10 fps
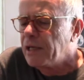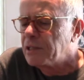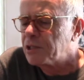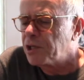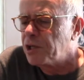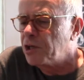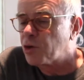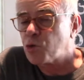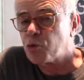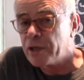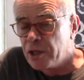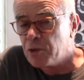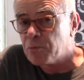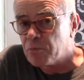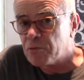She
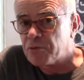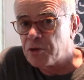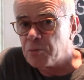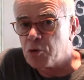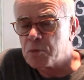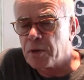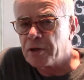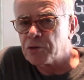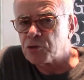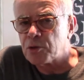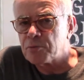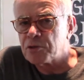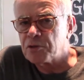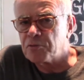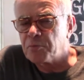agreed for the most part in terms
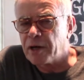of my